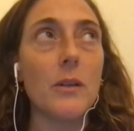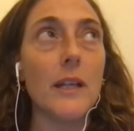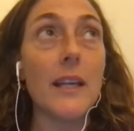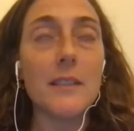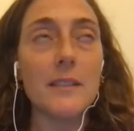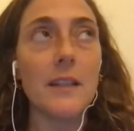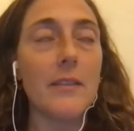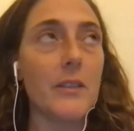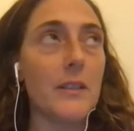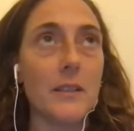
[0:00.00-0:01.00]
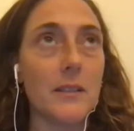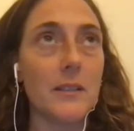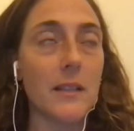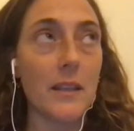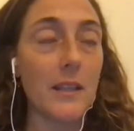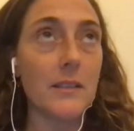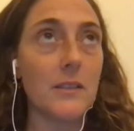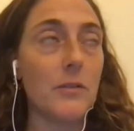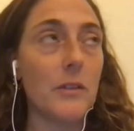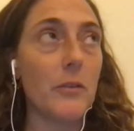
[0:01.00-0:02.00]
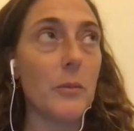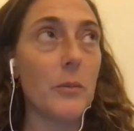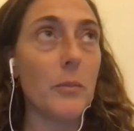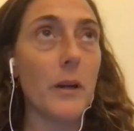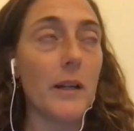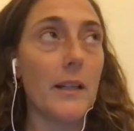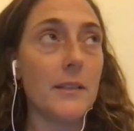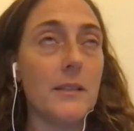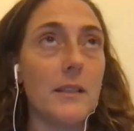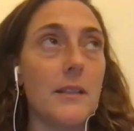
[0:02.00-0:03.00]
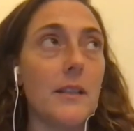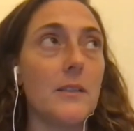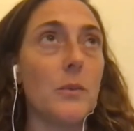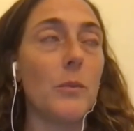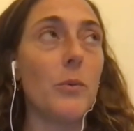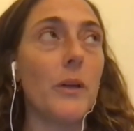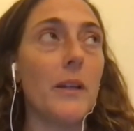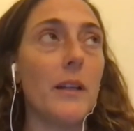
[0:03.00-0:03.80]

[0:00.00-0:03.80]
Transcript: Andy Slavitt, it's, I think it's his favorite podcast, said to us at one point, like,